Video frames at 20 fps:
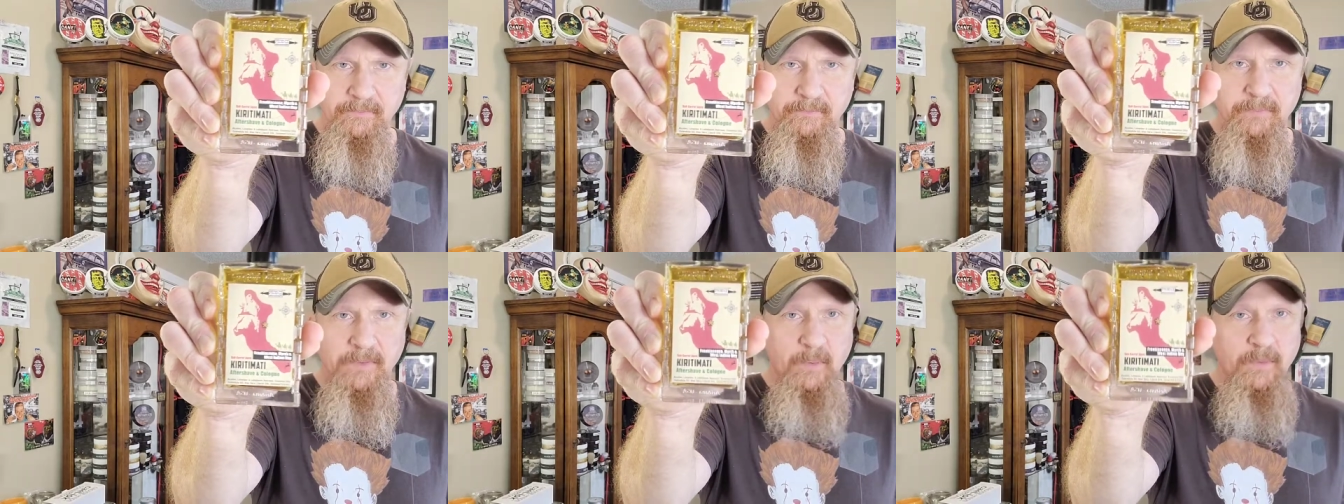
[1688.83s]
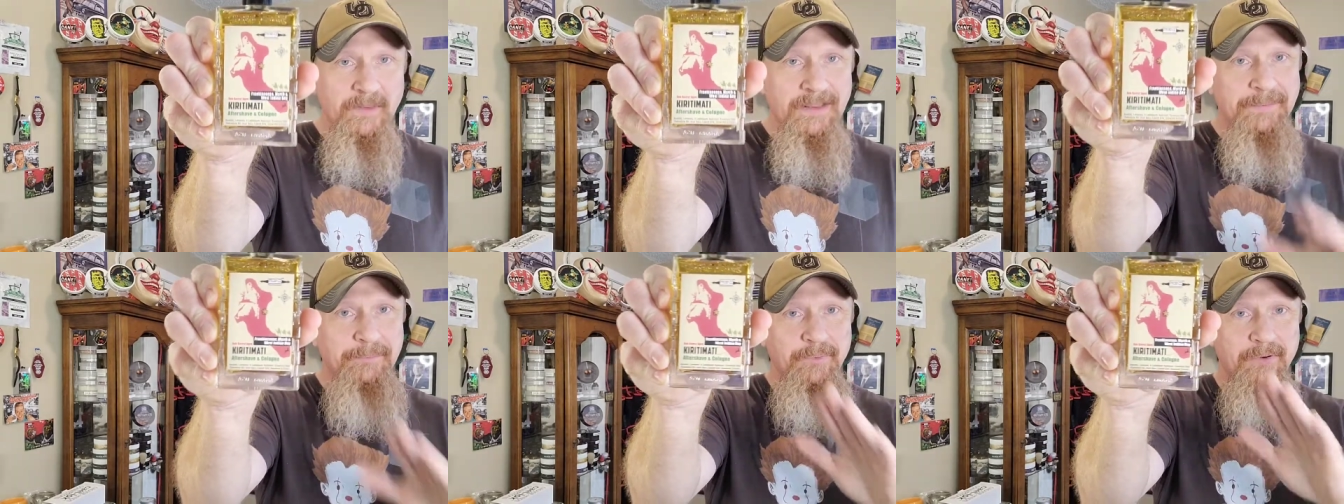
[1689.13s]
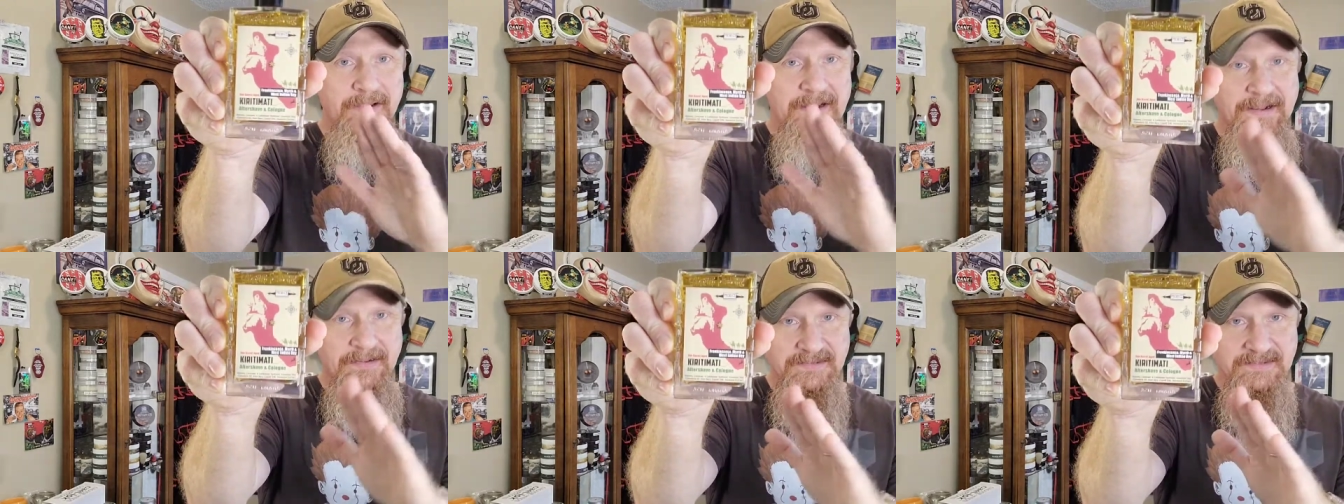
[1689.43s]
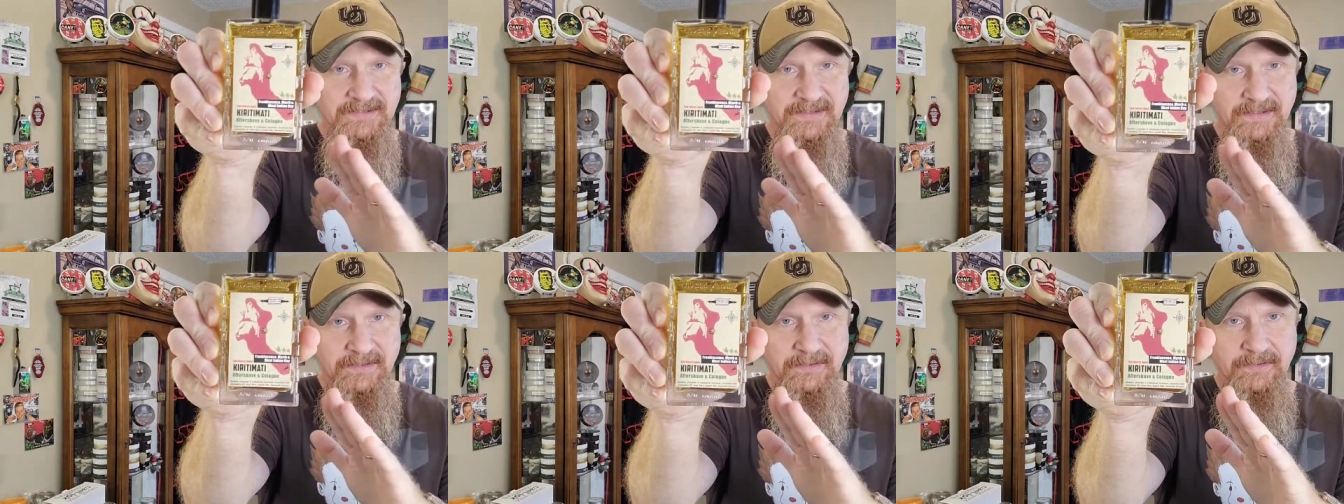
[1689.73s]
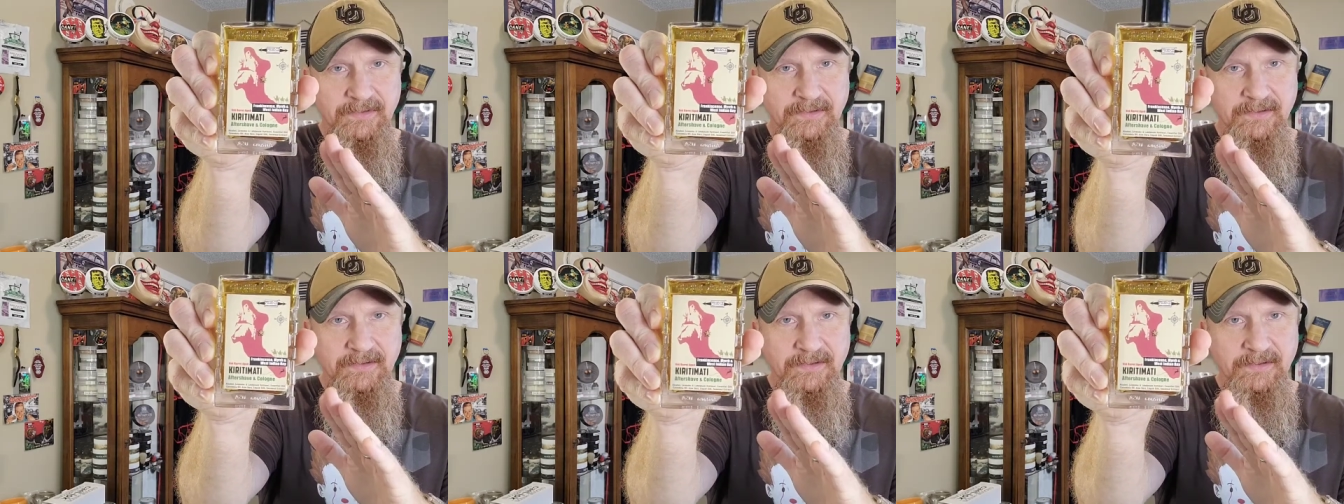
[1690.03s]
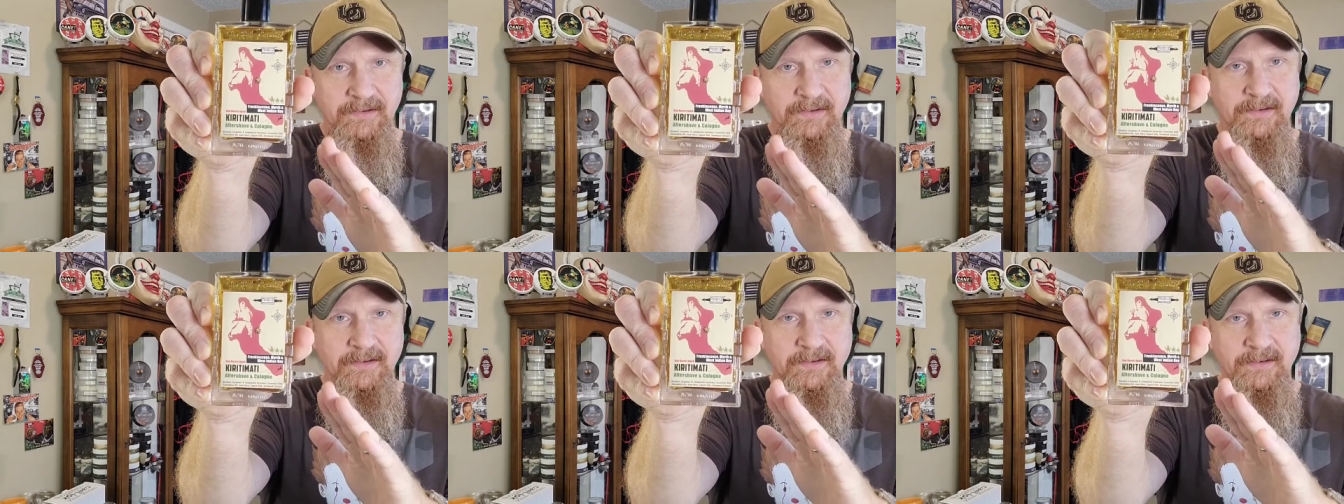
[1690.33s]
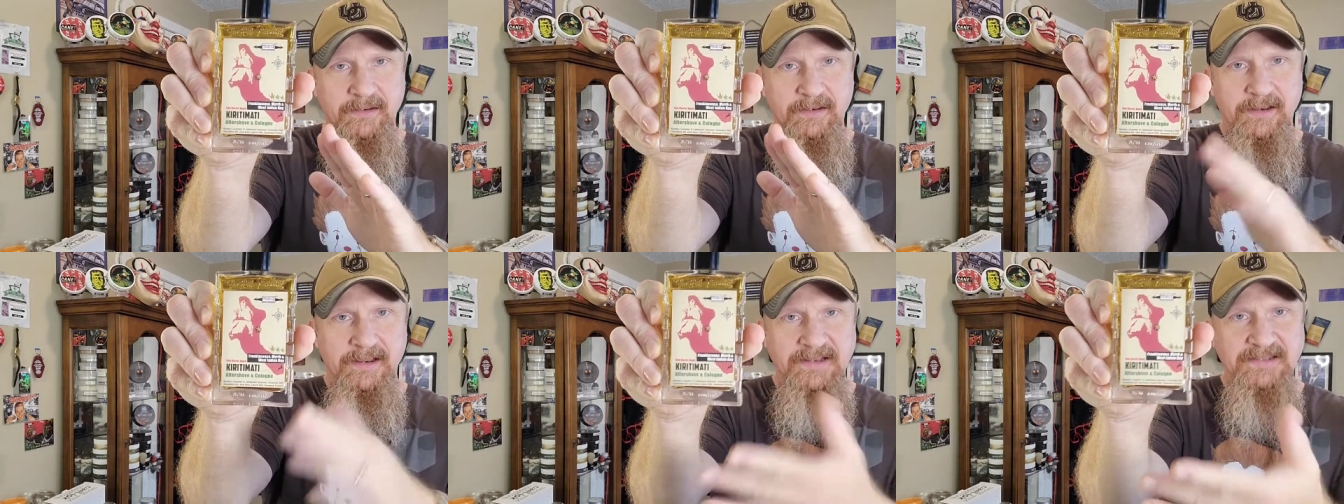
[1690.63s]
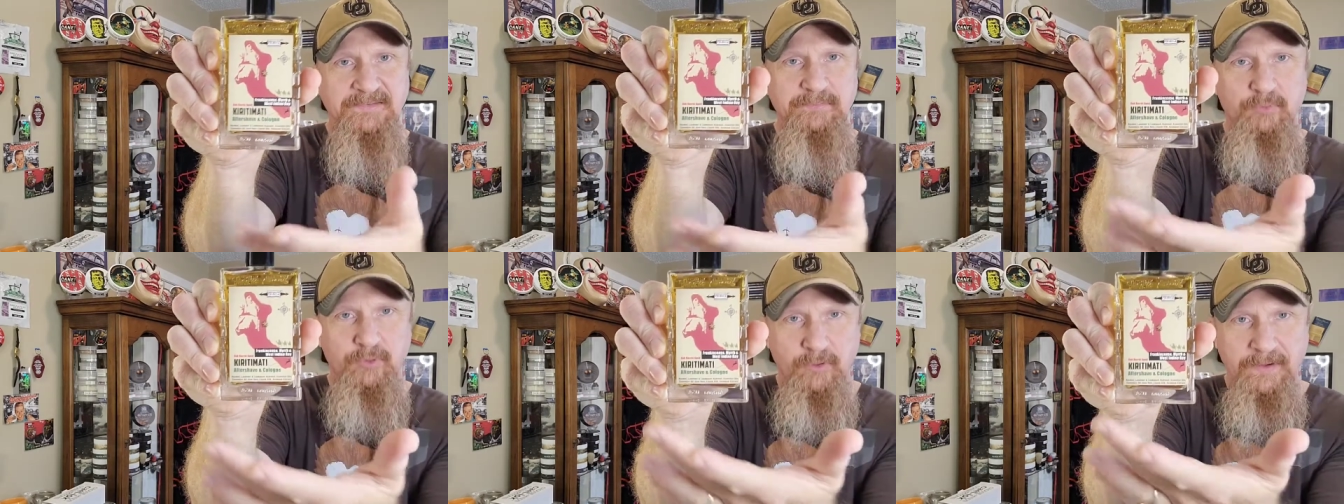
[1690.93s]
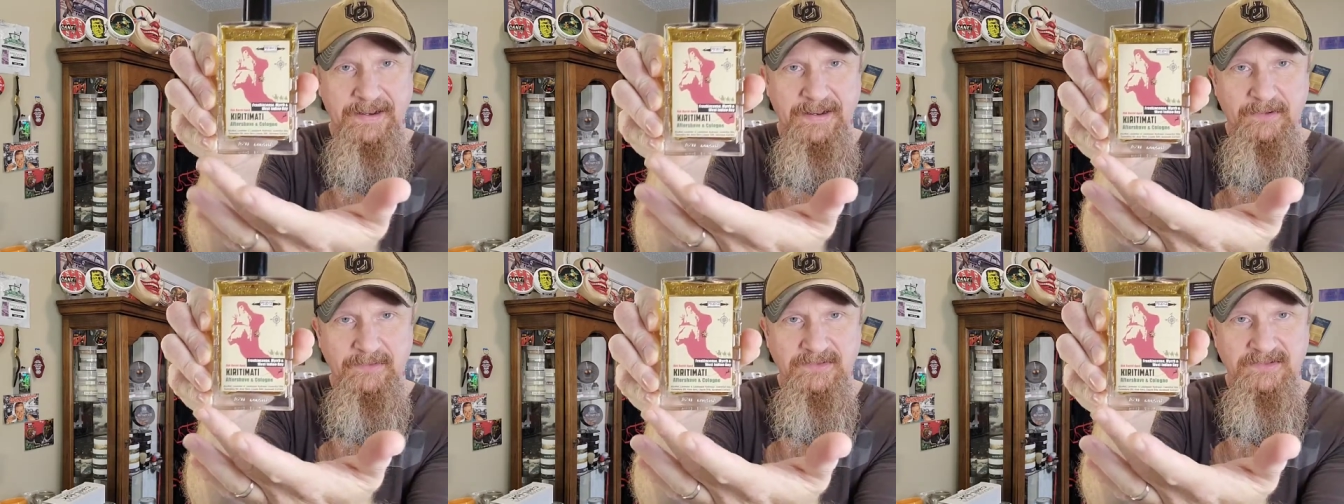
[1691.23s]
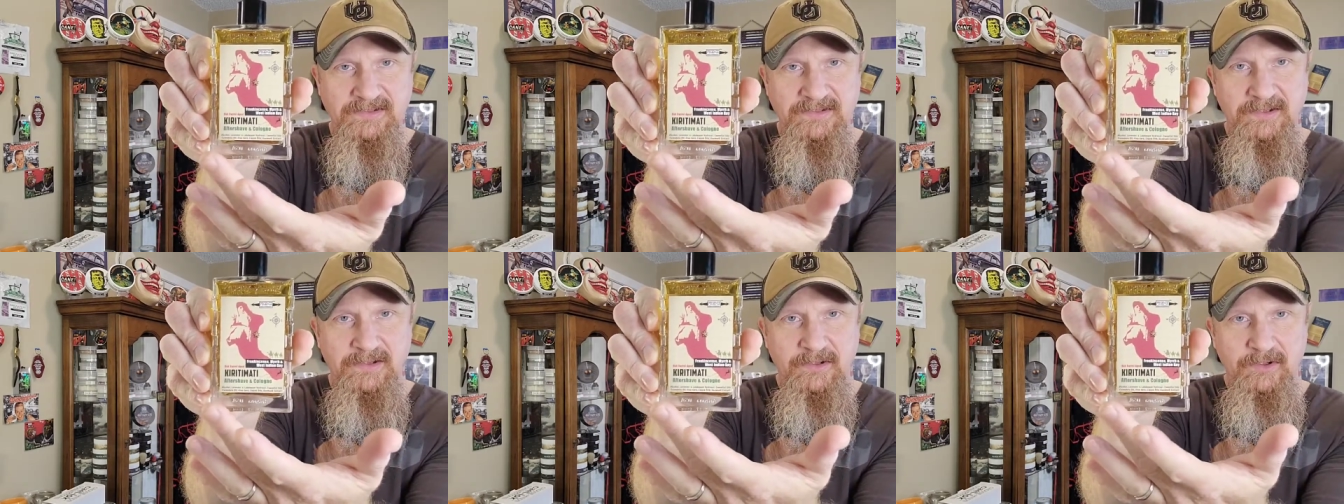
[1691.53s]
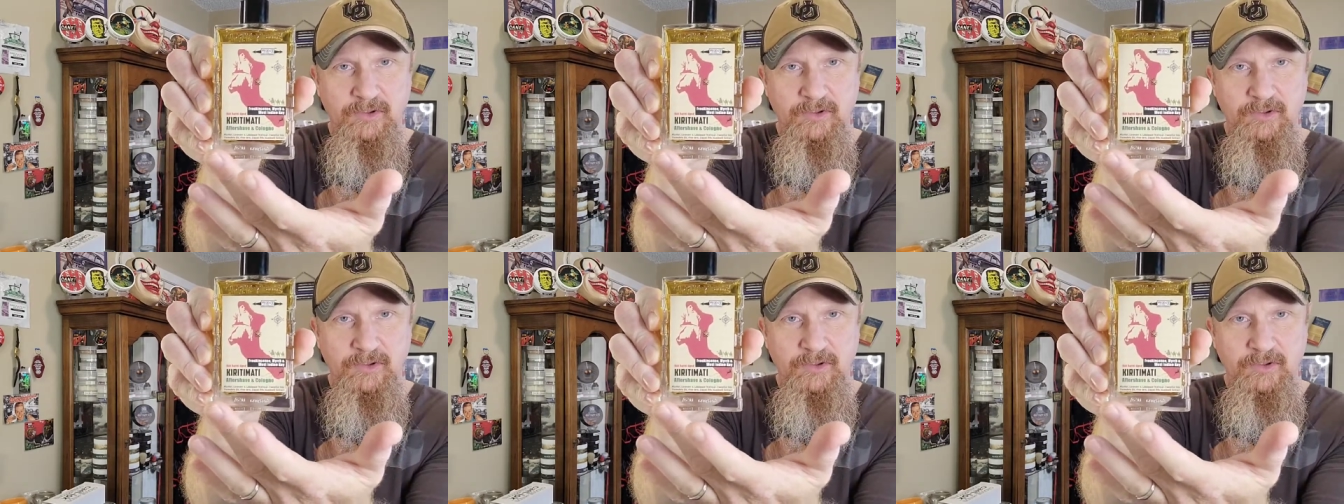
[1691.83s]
but when they pronounce it, it's pronounced